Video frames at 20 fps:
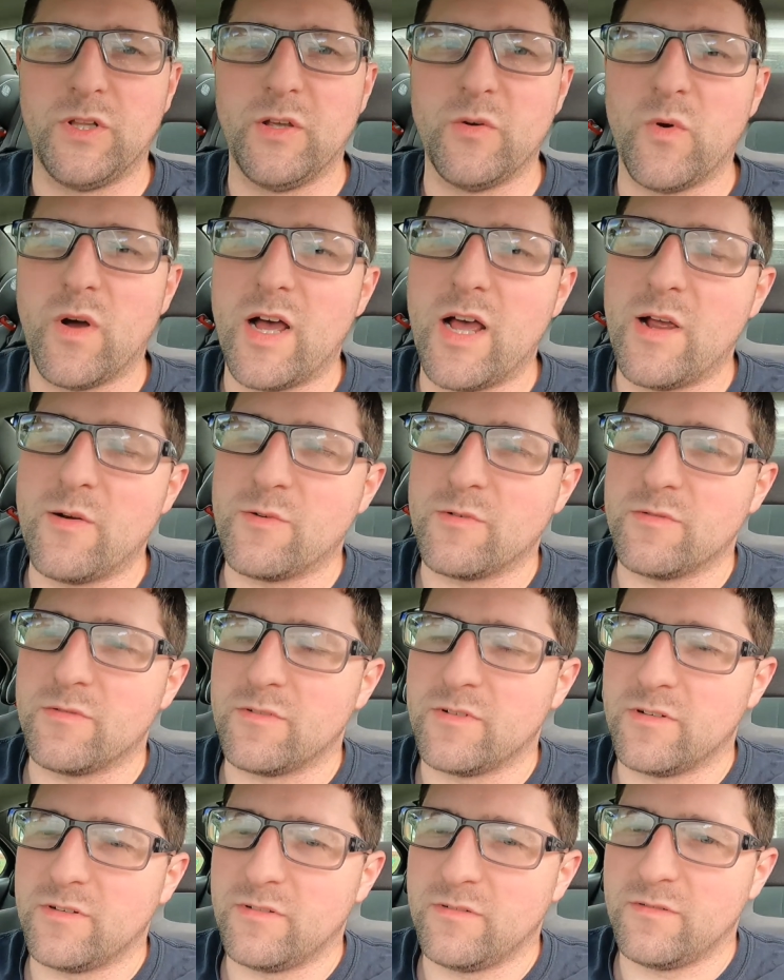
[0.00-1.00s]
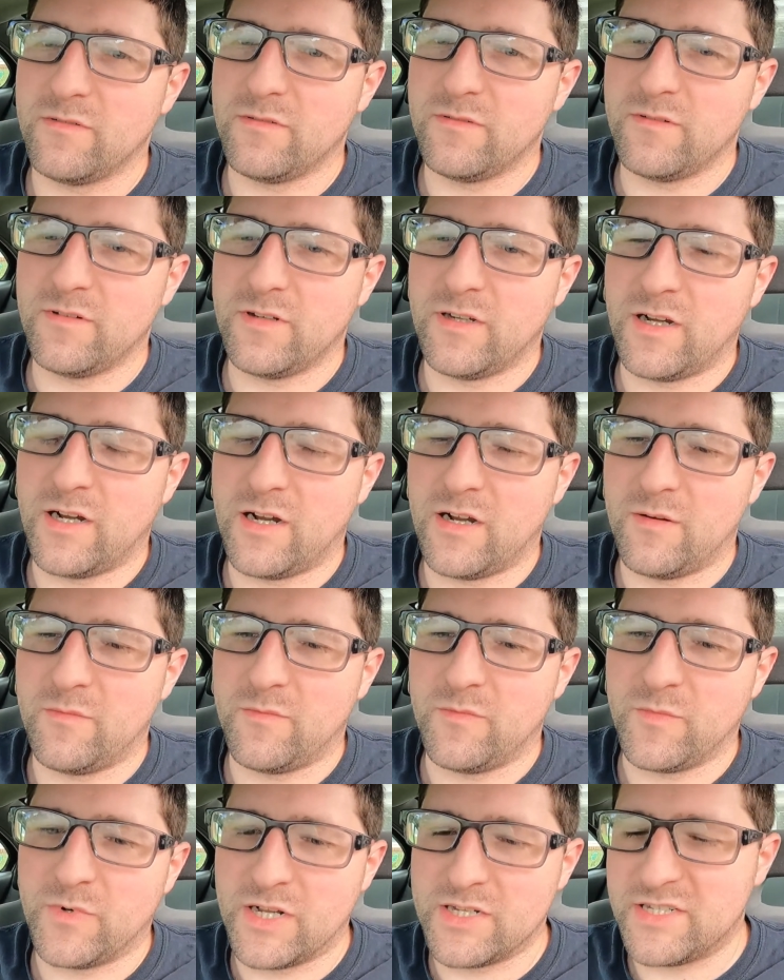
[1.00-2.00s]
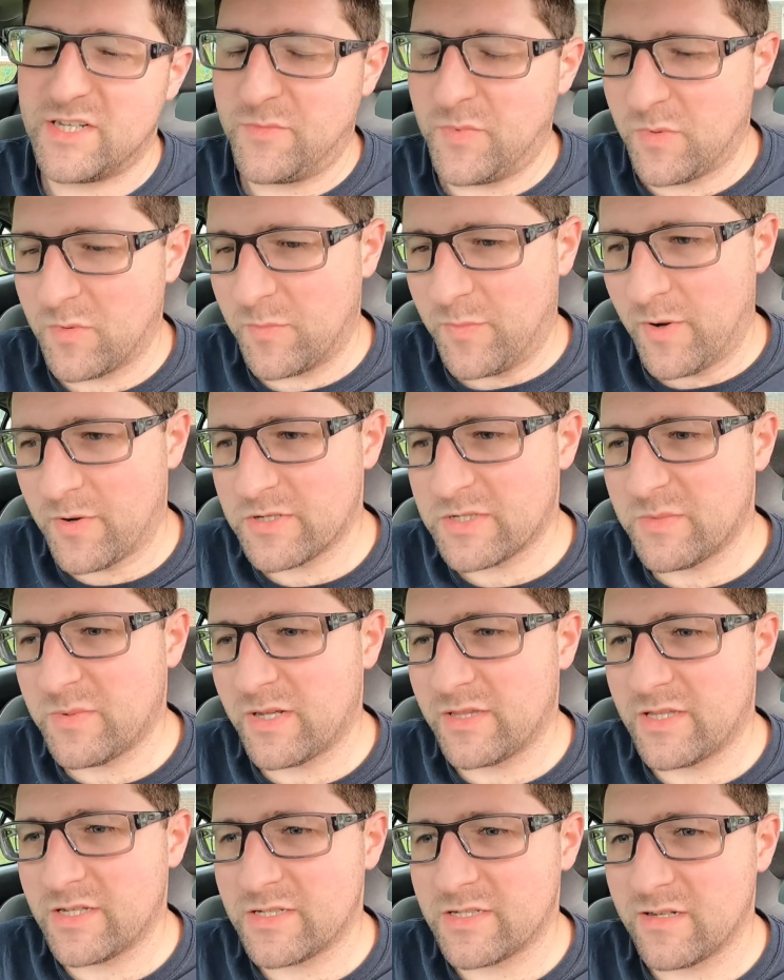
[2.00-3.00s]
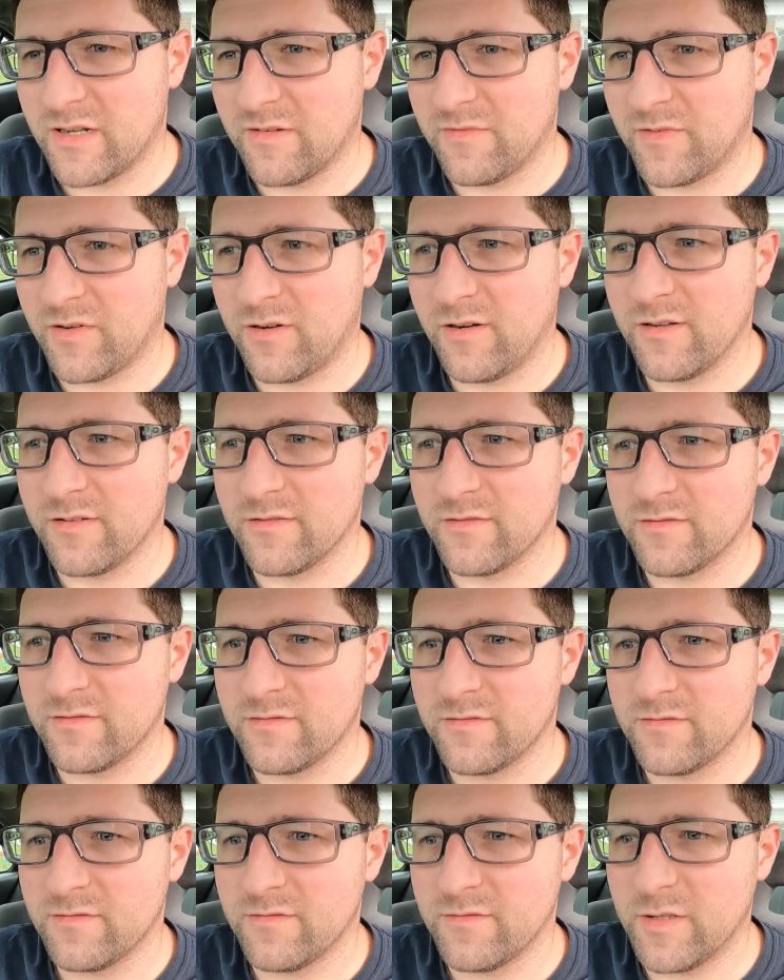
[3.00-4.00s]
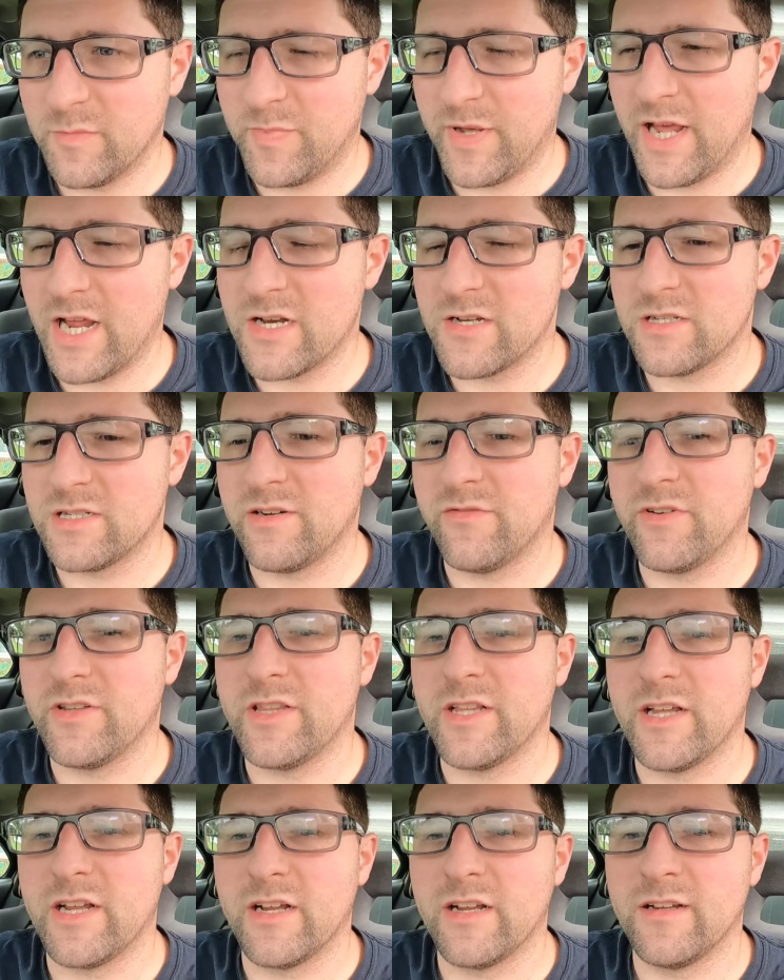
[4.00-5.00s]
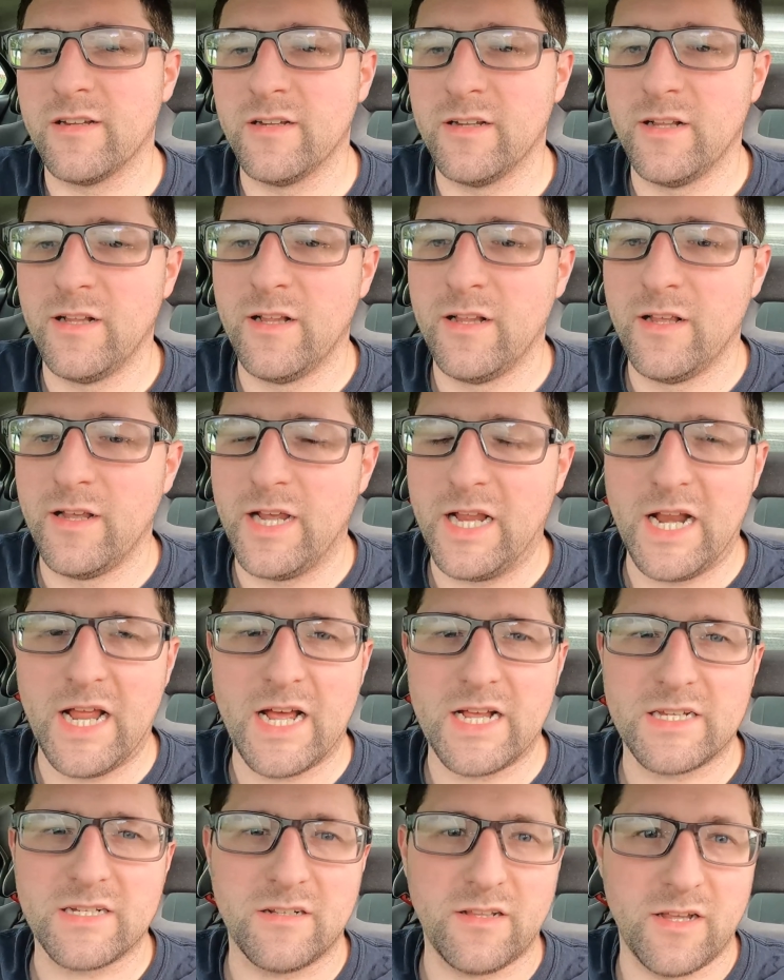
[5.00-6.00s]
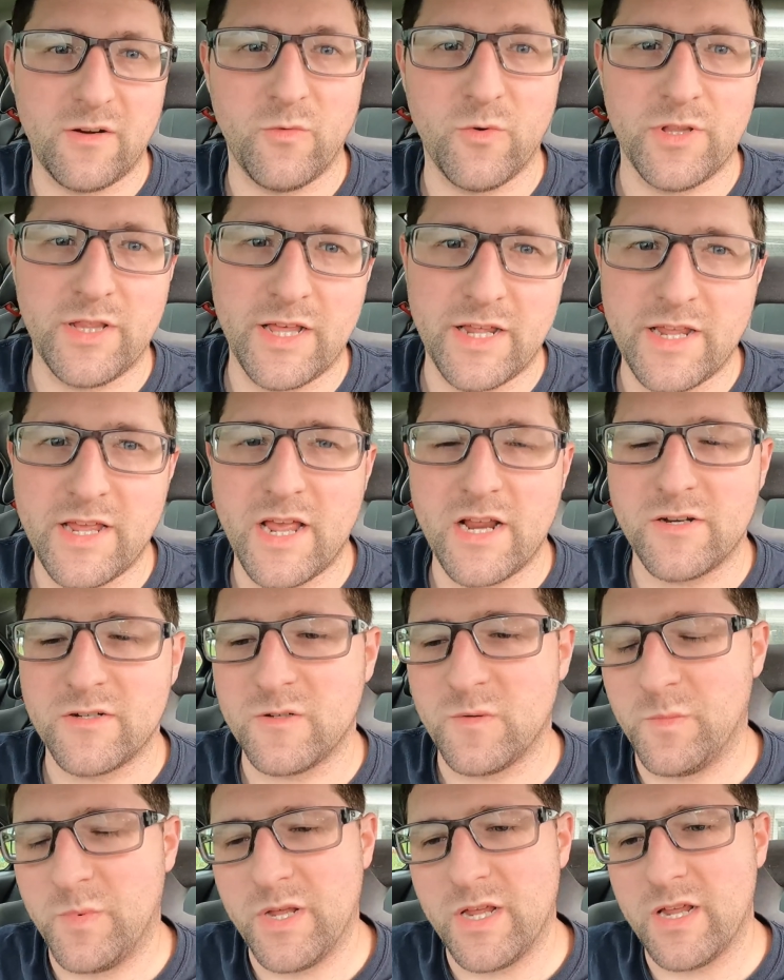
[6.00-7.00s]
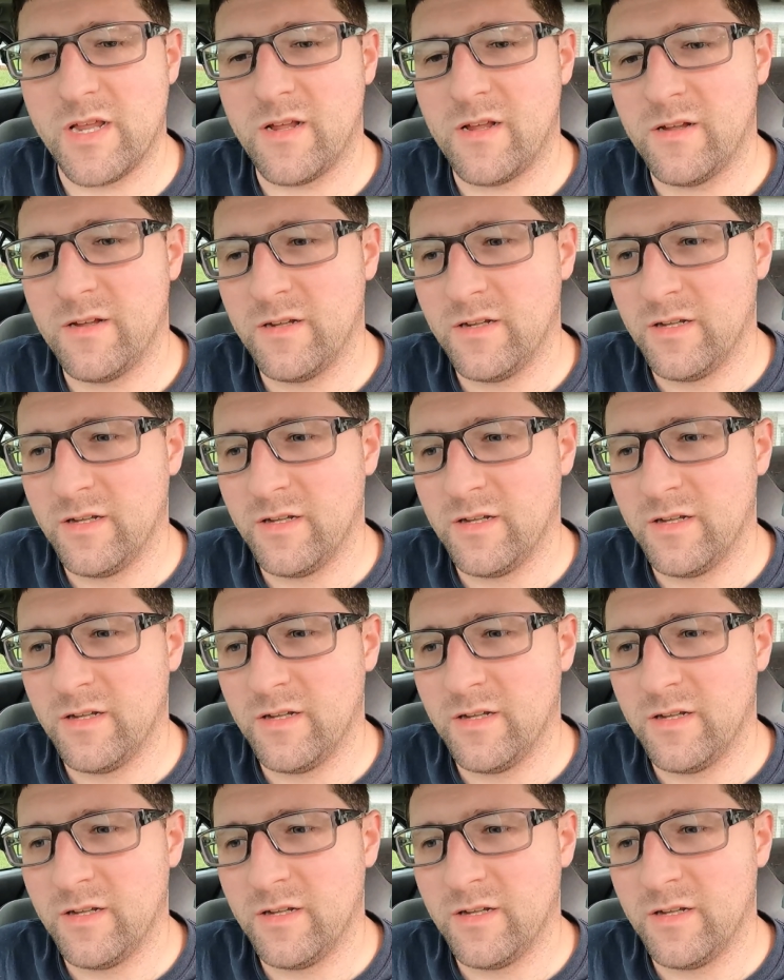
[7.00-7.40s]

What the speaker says: really why when I see people post about this stuff on the pages and everything and ask like where they gauge should be,